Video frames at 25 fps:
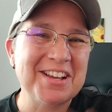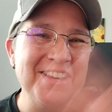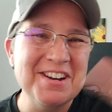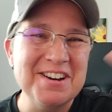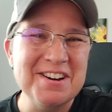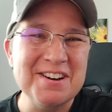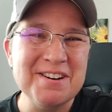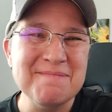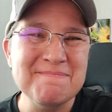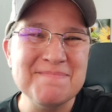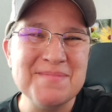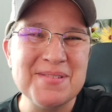
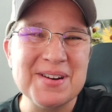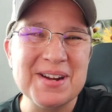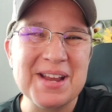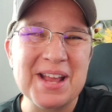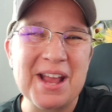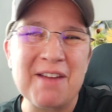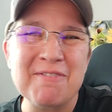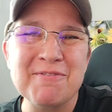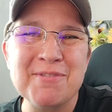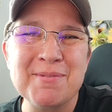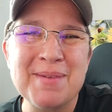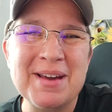Good
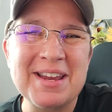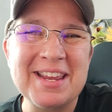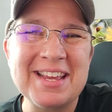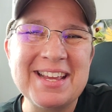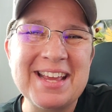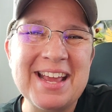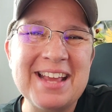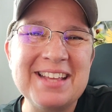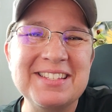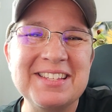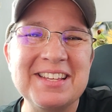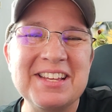morning everybody,
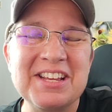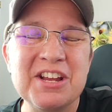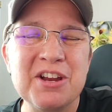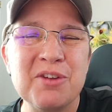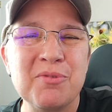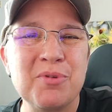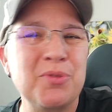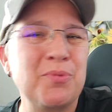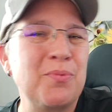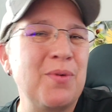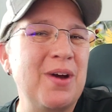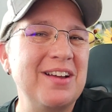KT
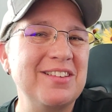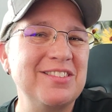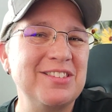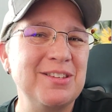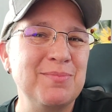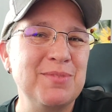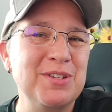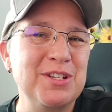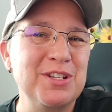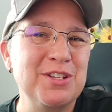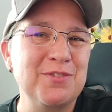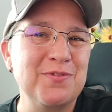here with Wise
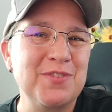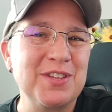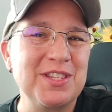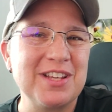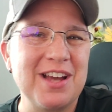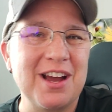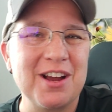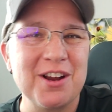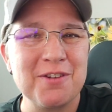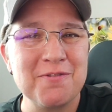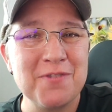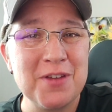Images
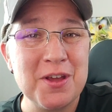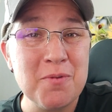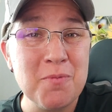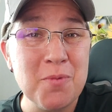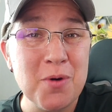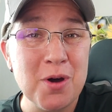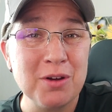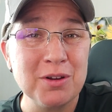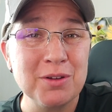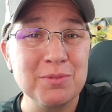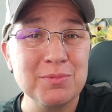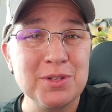Photography, and
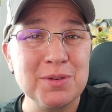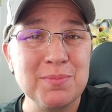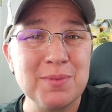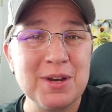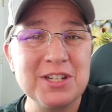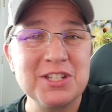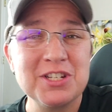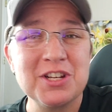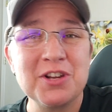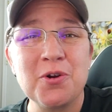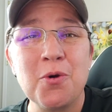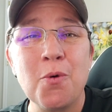welcome to
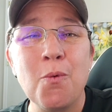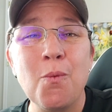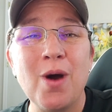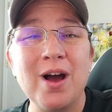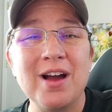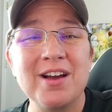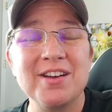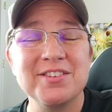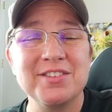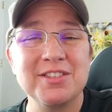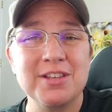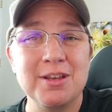my channel
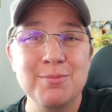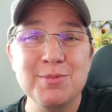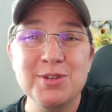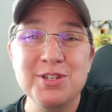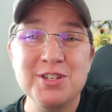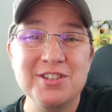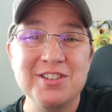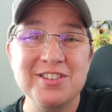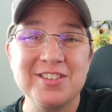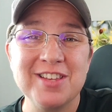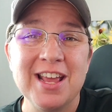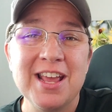Wise
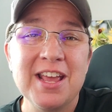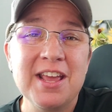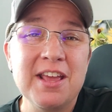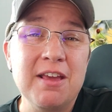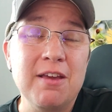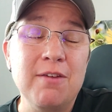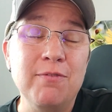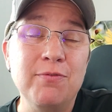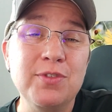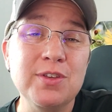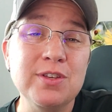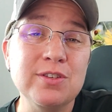Images.
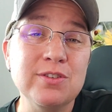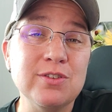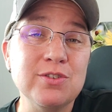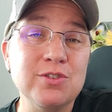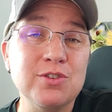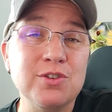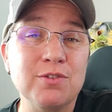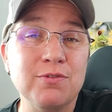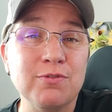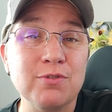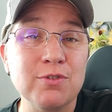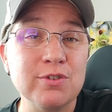If this
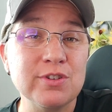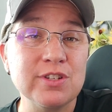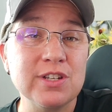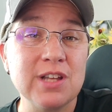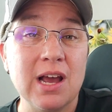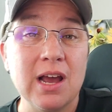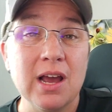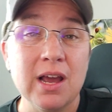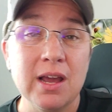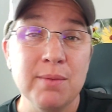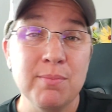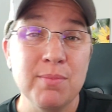is your first
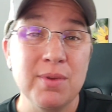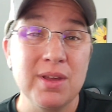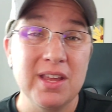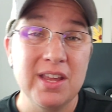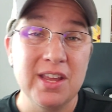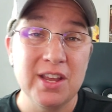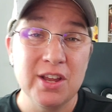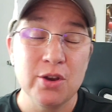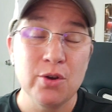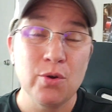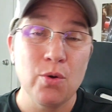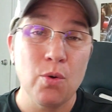time
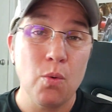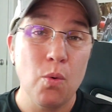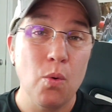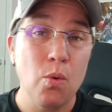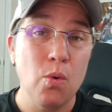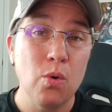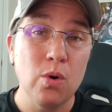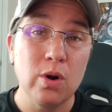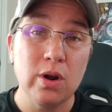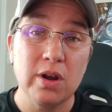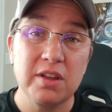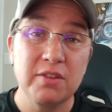here
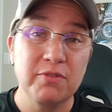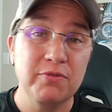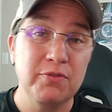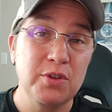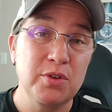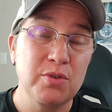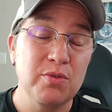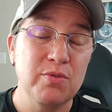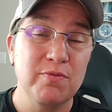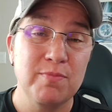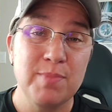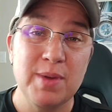or if
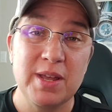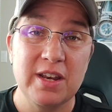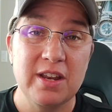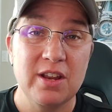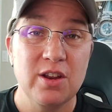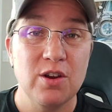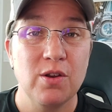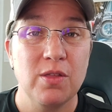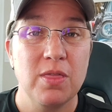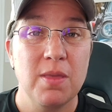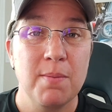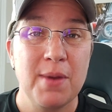you've been
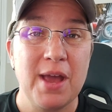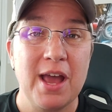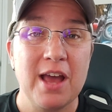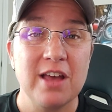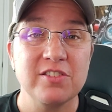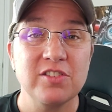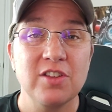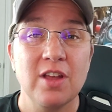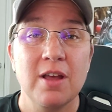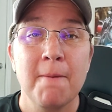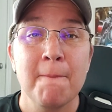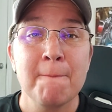here in the
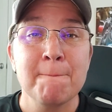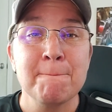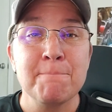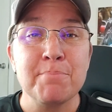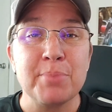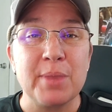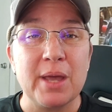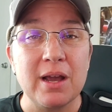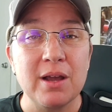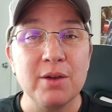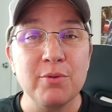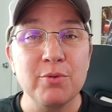past,
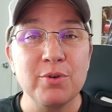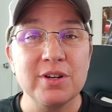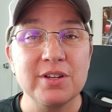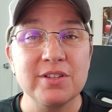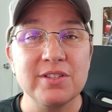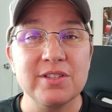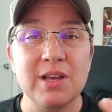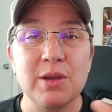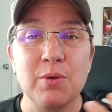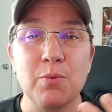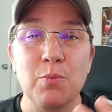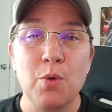I want
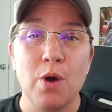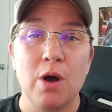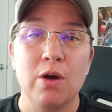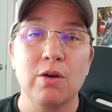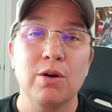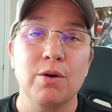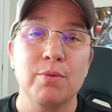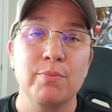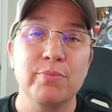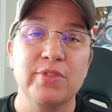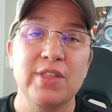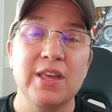to say
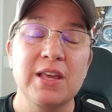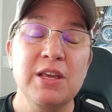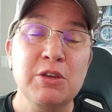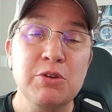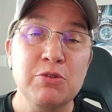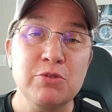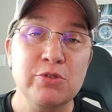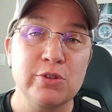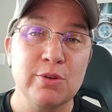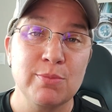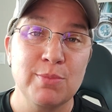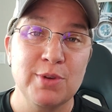welcome. Thank
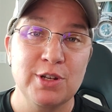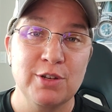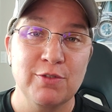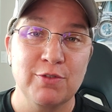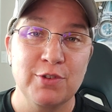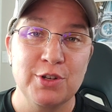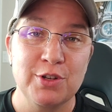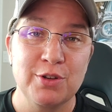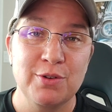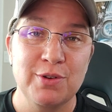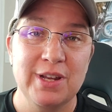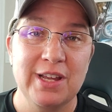you so much
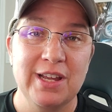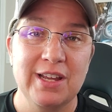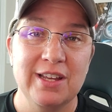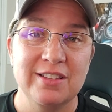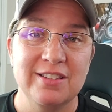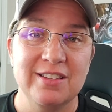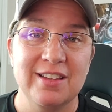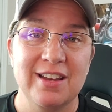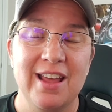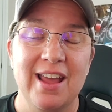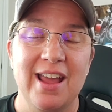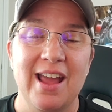for tuning
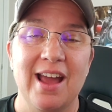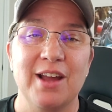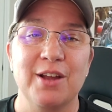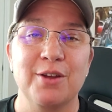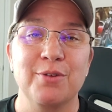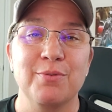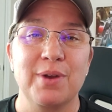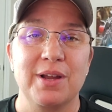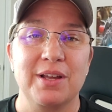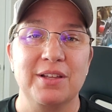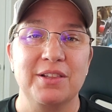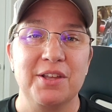in today. I
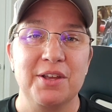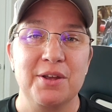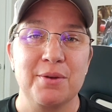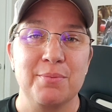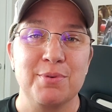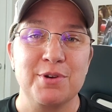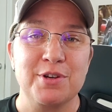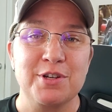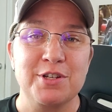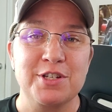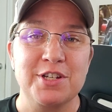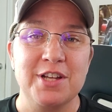greatly
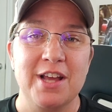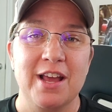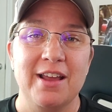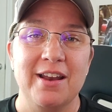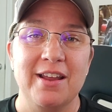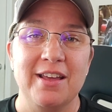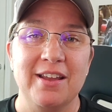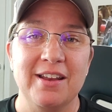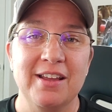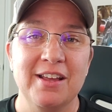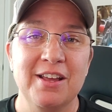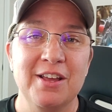
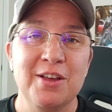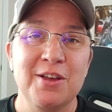appreciate it.